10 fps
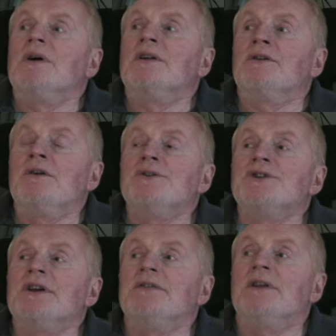the crew
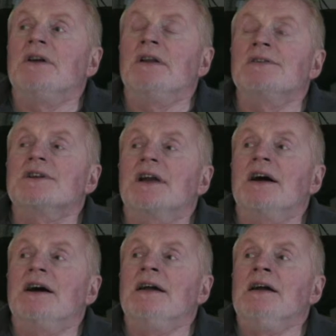chief, the enlisted
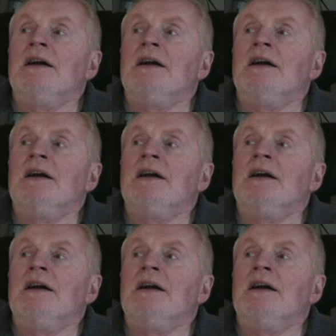guy,